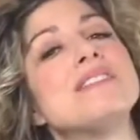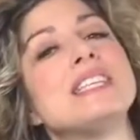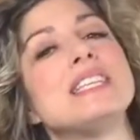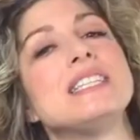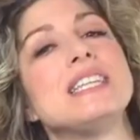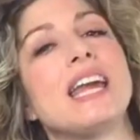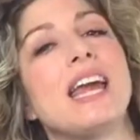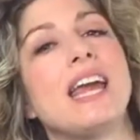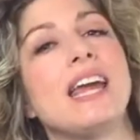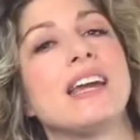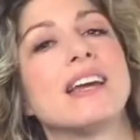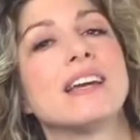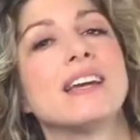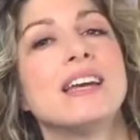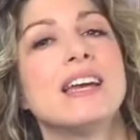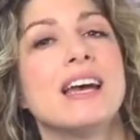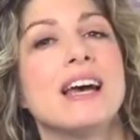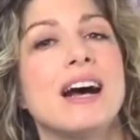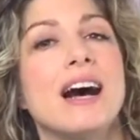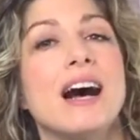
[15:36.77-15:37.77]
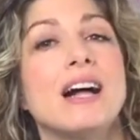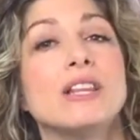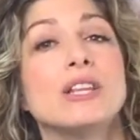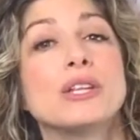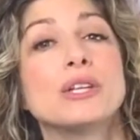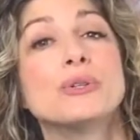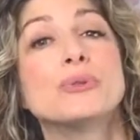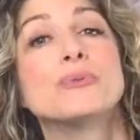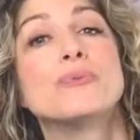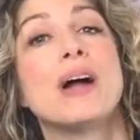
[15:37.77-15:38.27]
take a
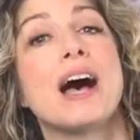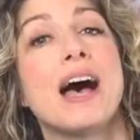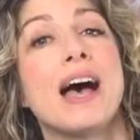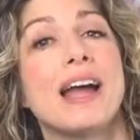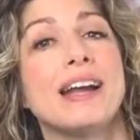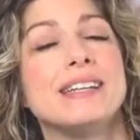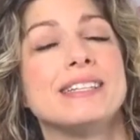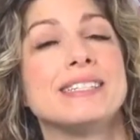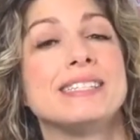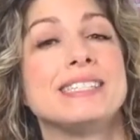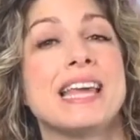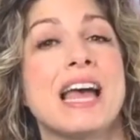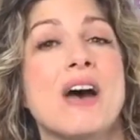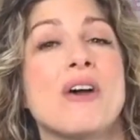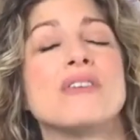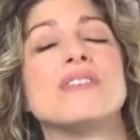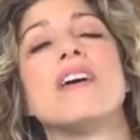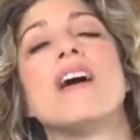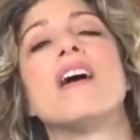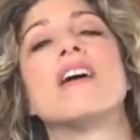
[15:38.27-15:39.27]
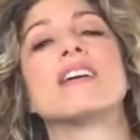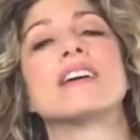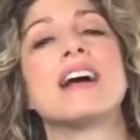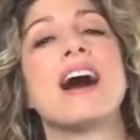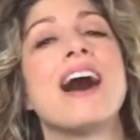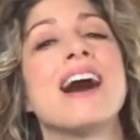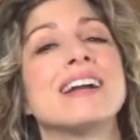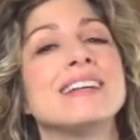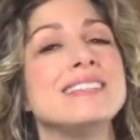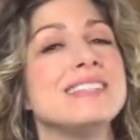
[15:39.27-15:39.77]
little ride down our
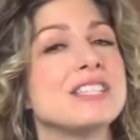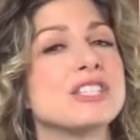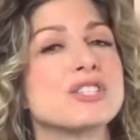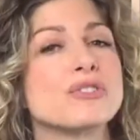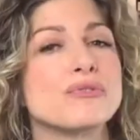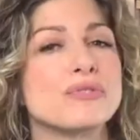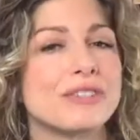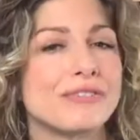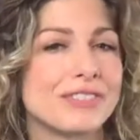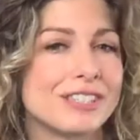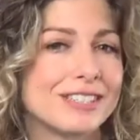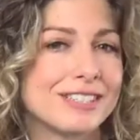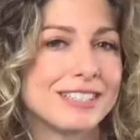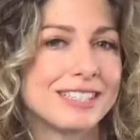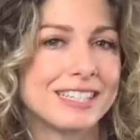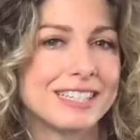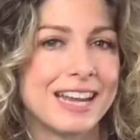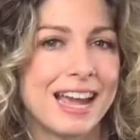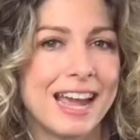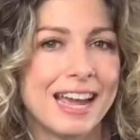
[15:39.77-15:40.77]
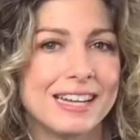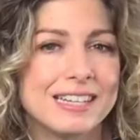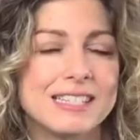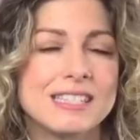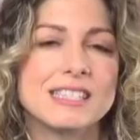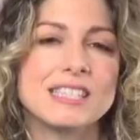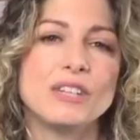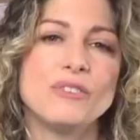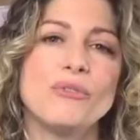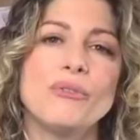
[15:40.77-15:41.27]
kindness river today to
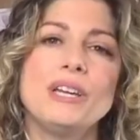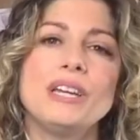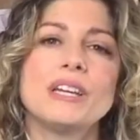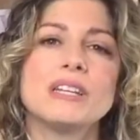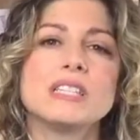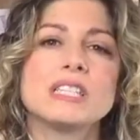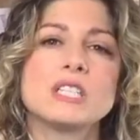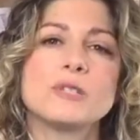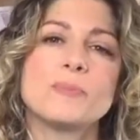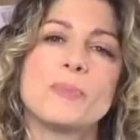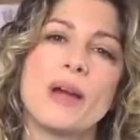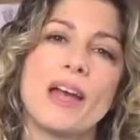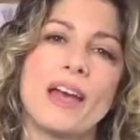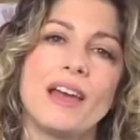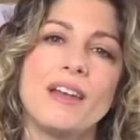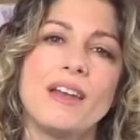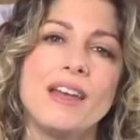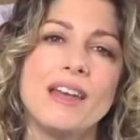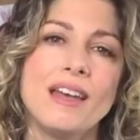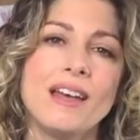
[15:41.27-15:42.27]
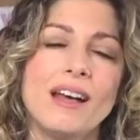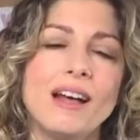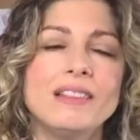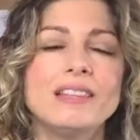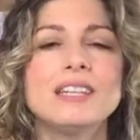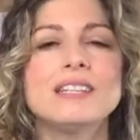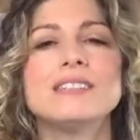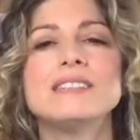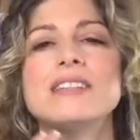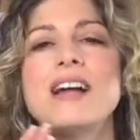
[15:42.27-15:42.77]
see if we can spread a
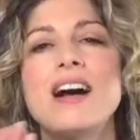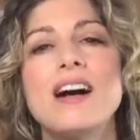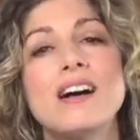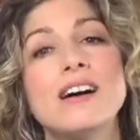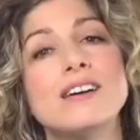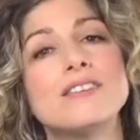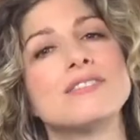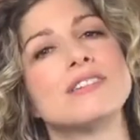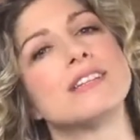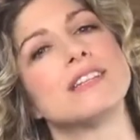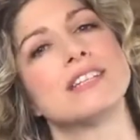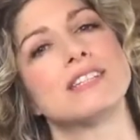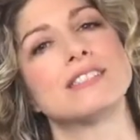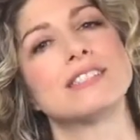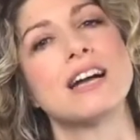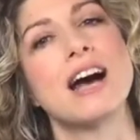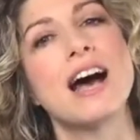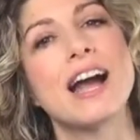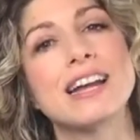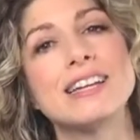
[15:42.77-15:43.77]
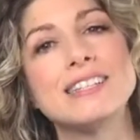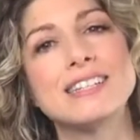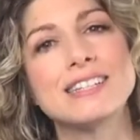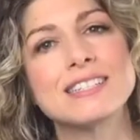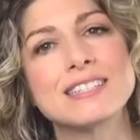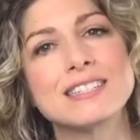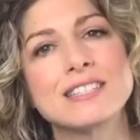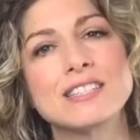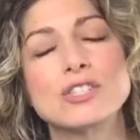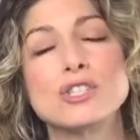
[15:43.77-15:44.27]
little love and a little
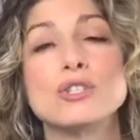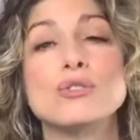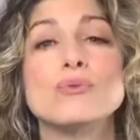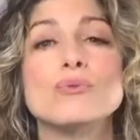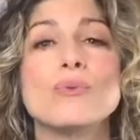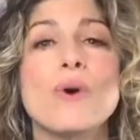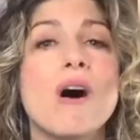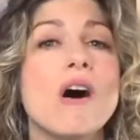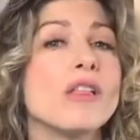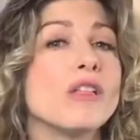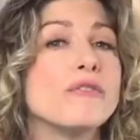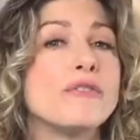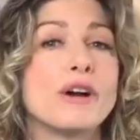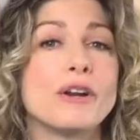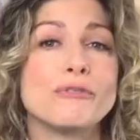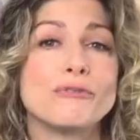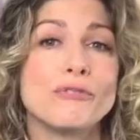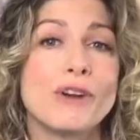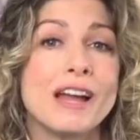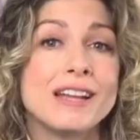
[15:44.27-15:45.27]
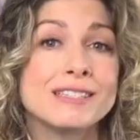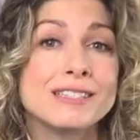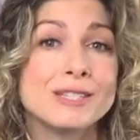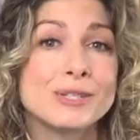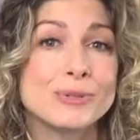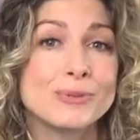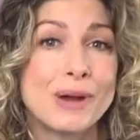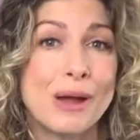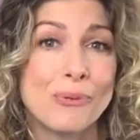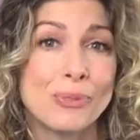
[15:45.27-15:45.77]
kindness to all of our friends
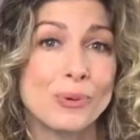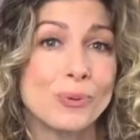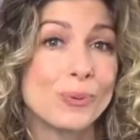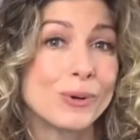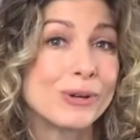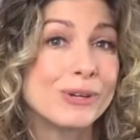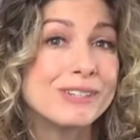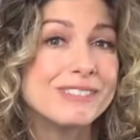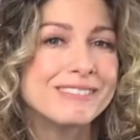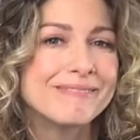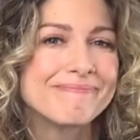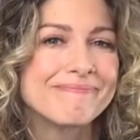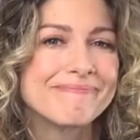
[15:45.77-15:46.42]
around the world.